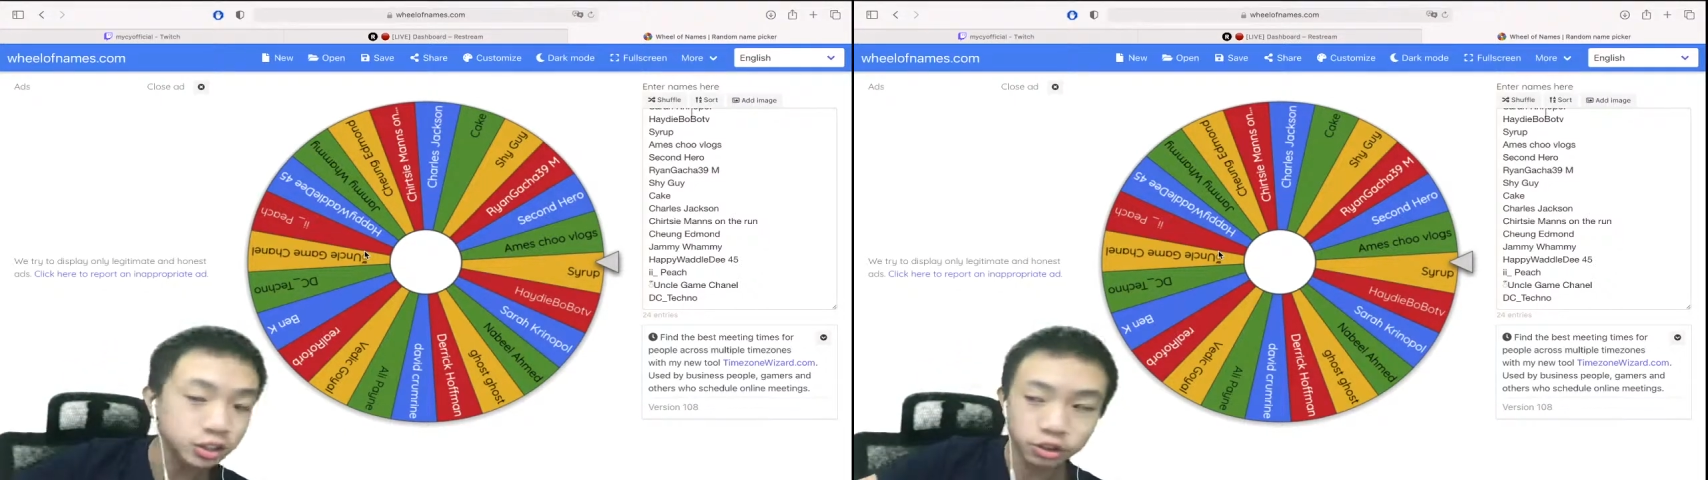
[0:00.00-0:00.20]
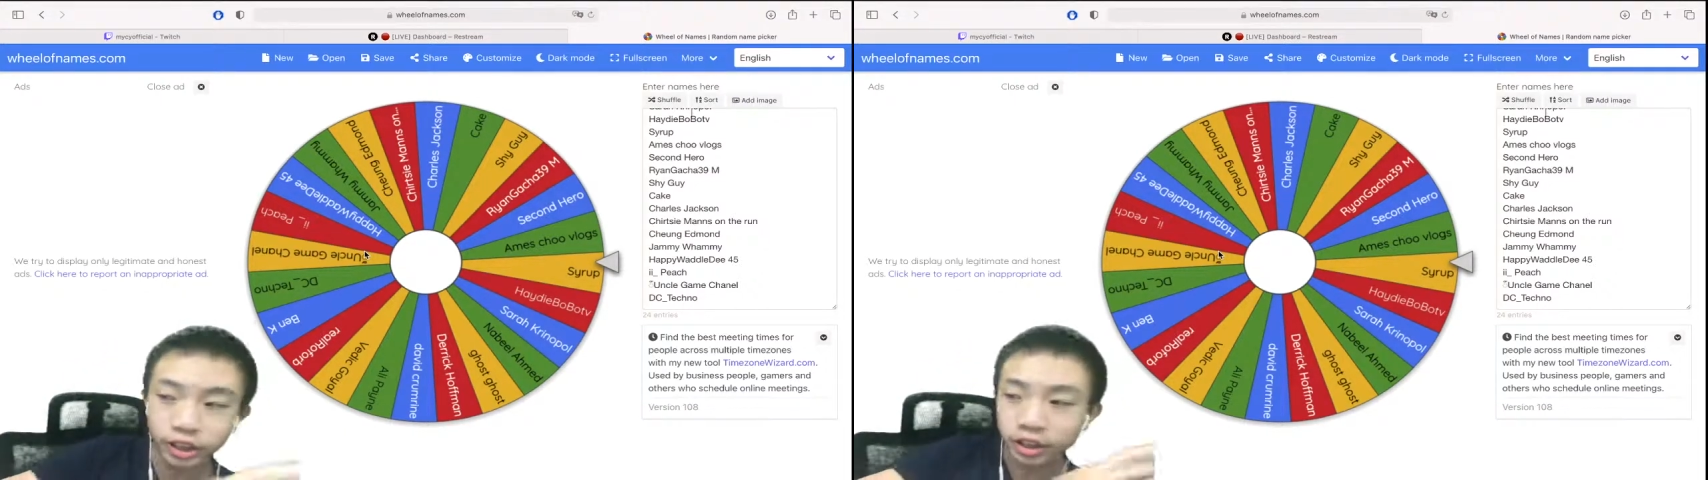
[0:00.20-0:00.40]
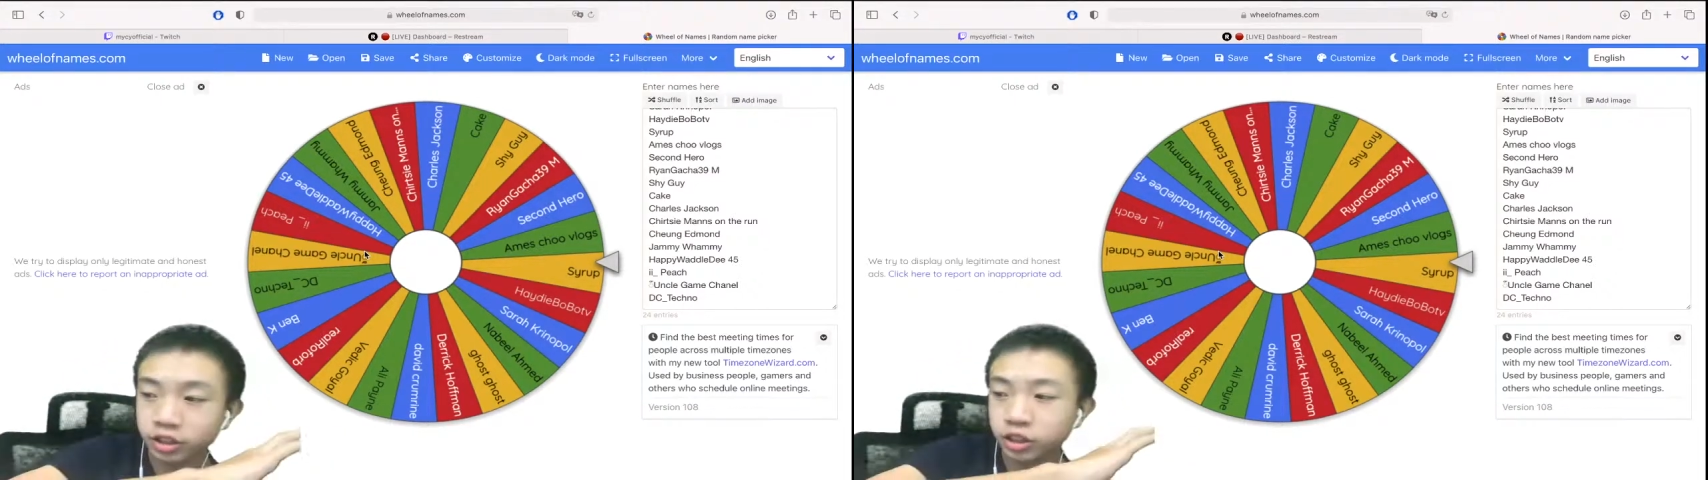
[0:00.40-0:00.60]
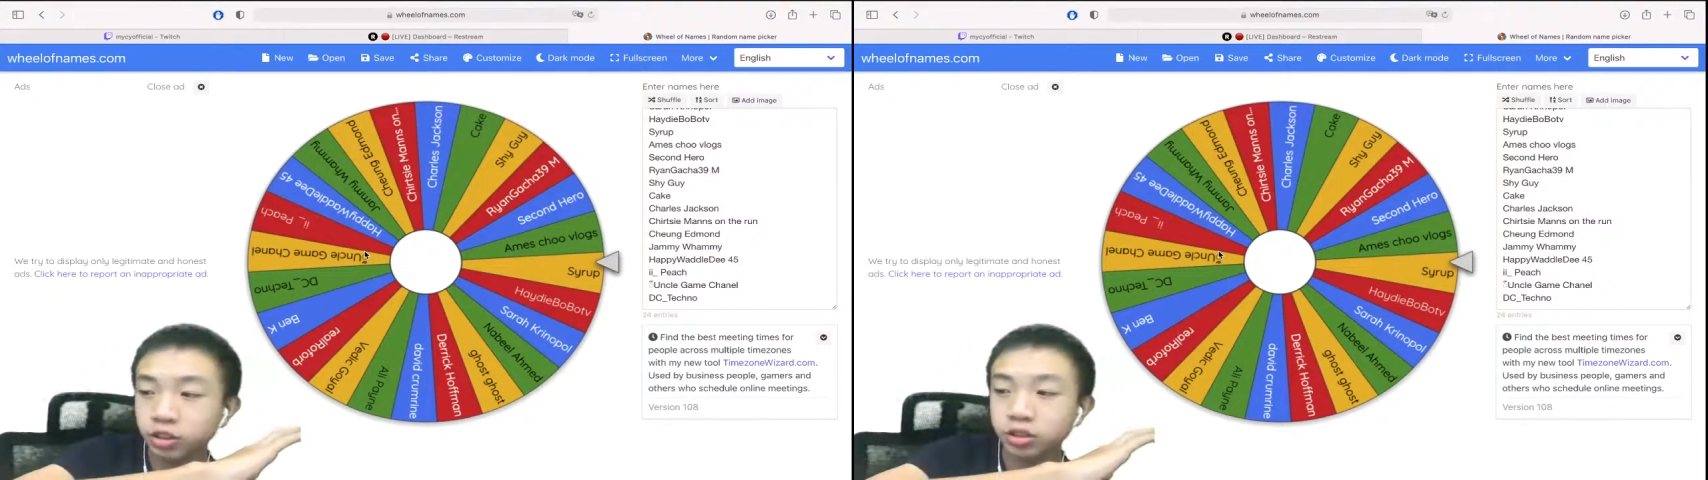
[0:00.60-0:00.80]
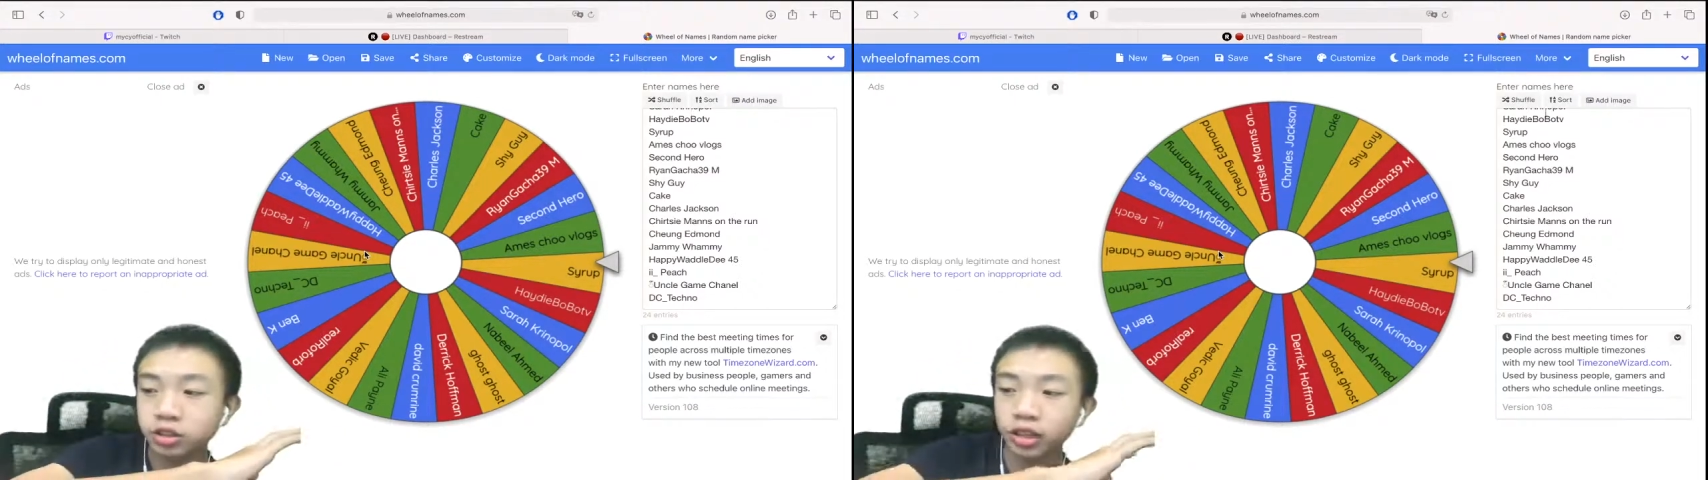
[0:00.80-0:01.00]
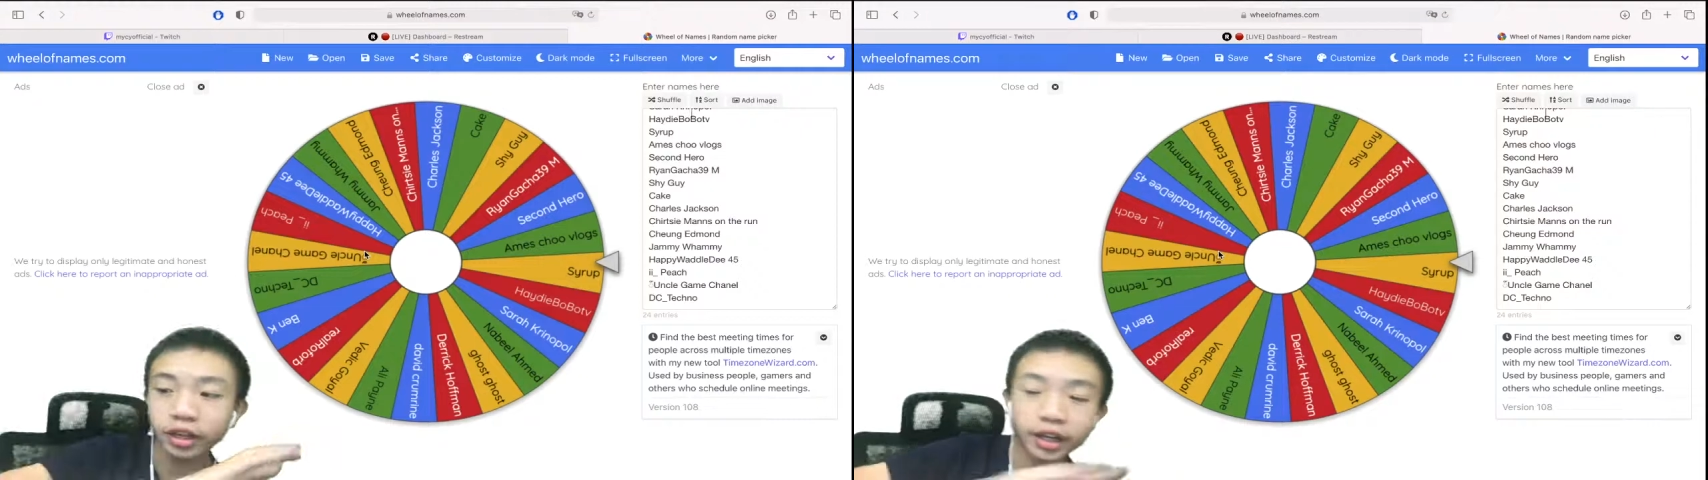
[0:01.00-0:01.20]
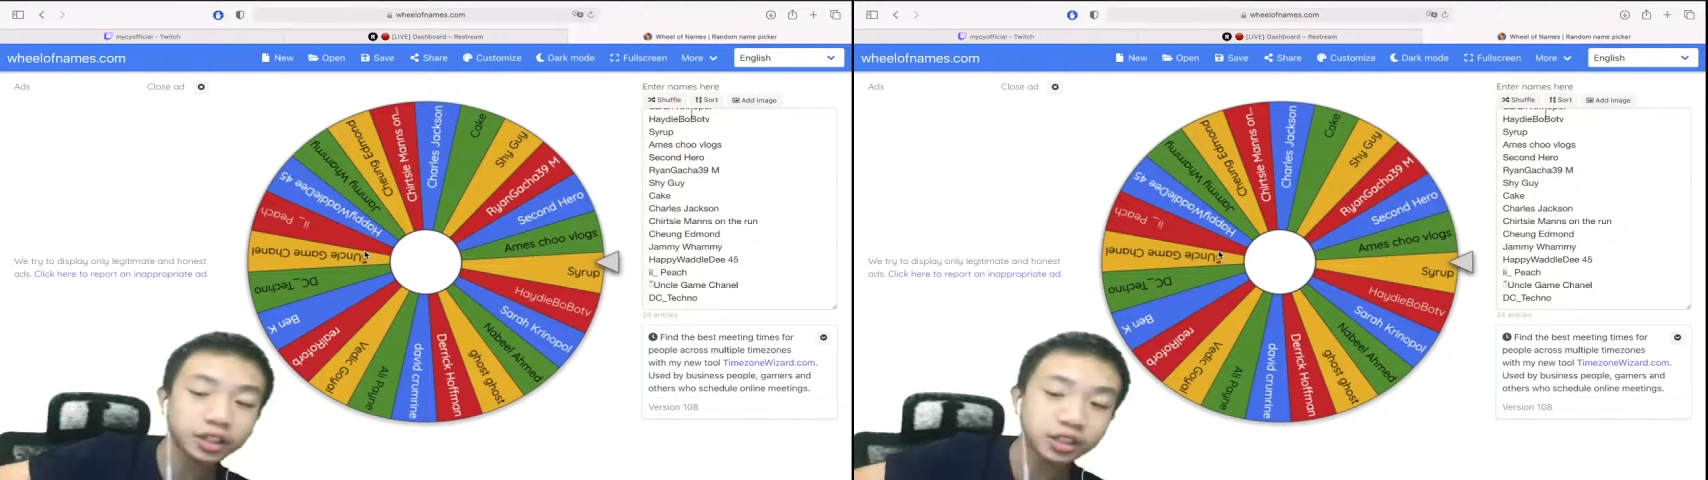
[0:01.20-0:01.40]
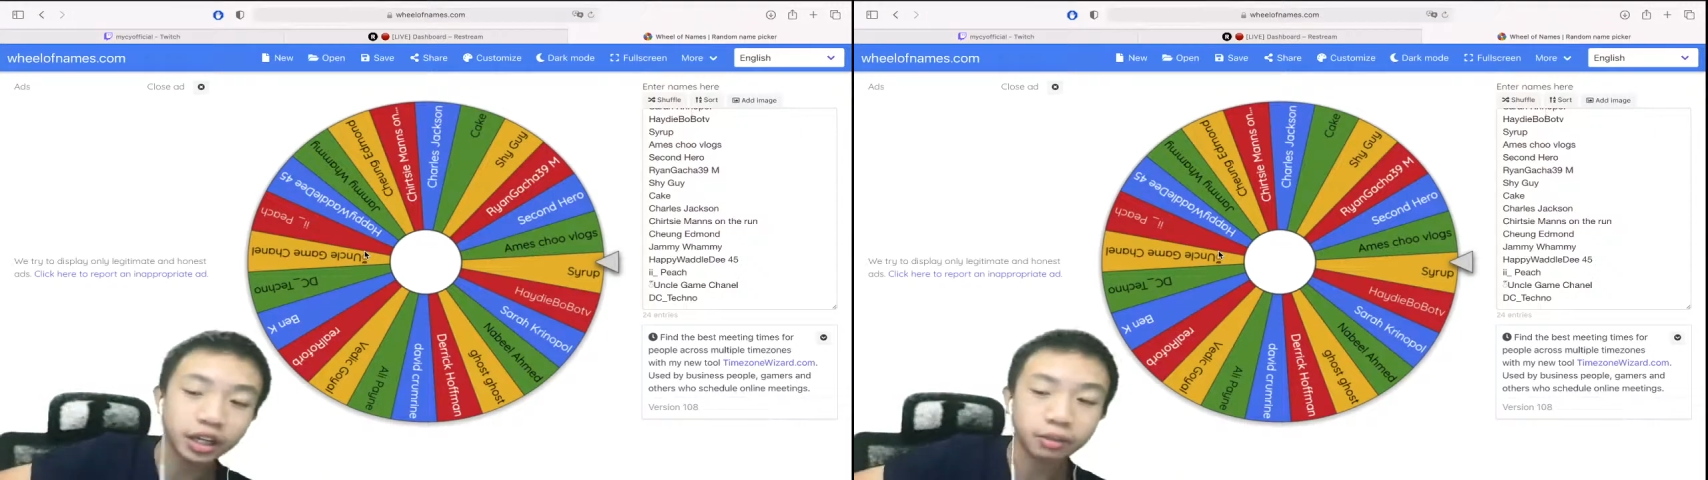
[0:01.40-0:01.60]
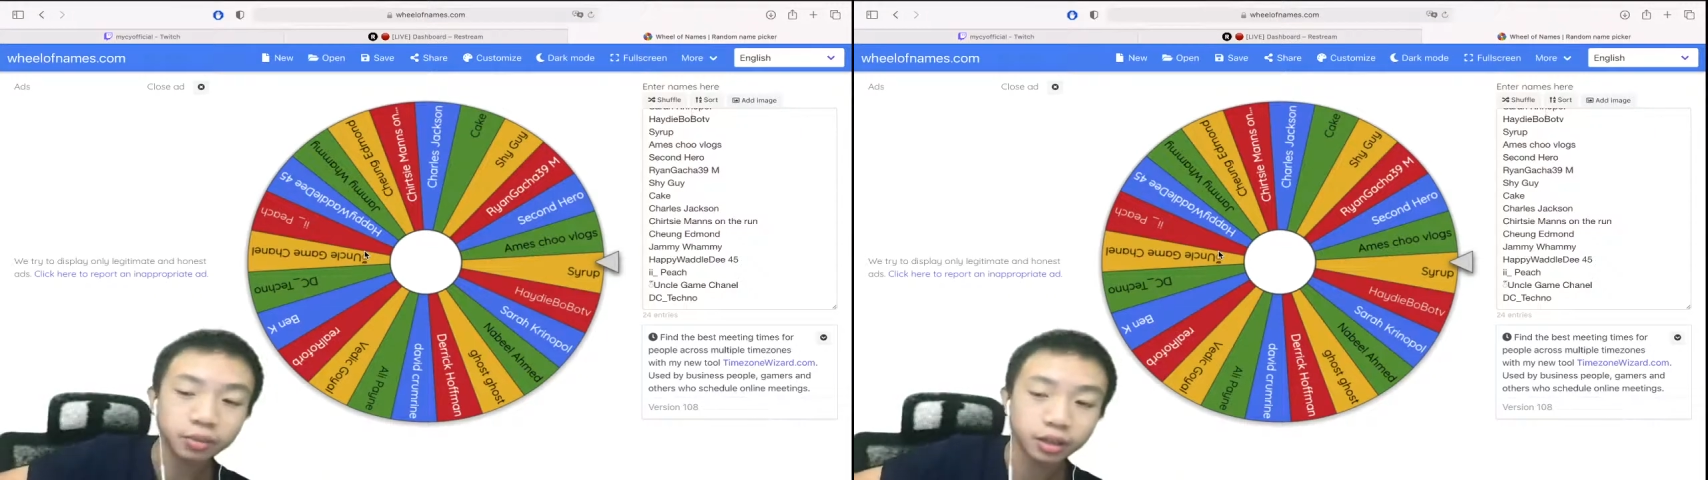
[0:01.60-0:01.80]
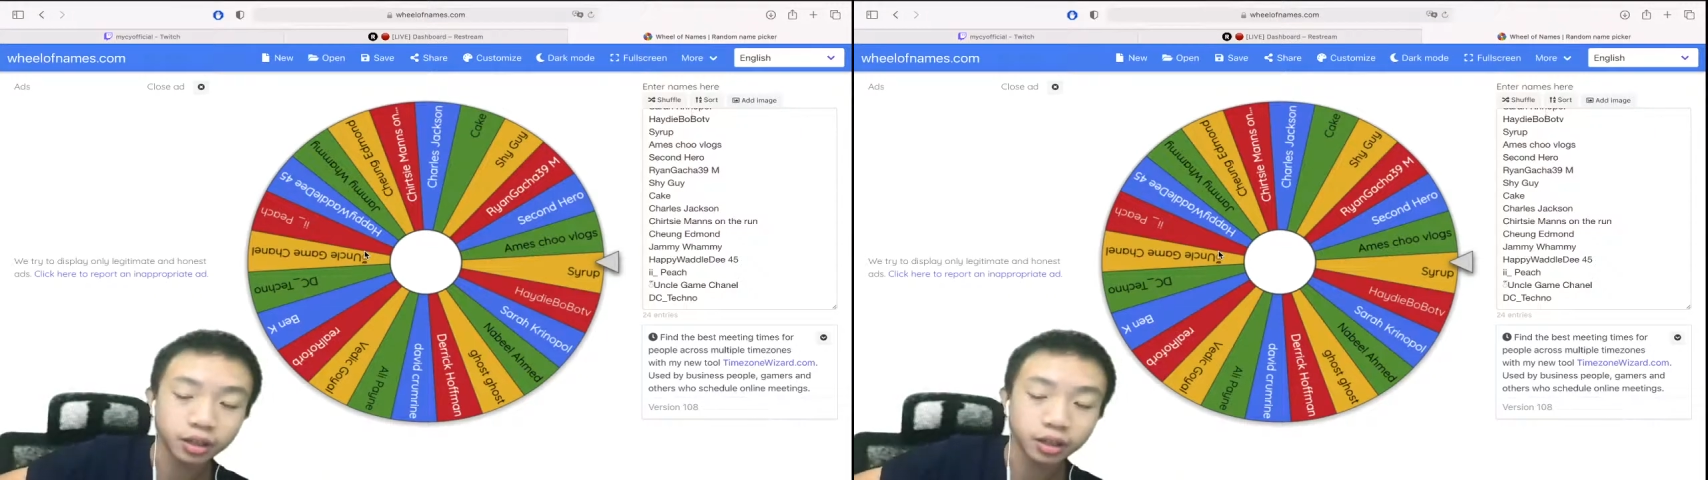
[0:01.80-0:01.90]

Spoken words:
you get to choose the next game.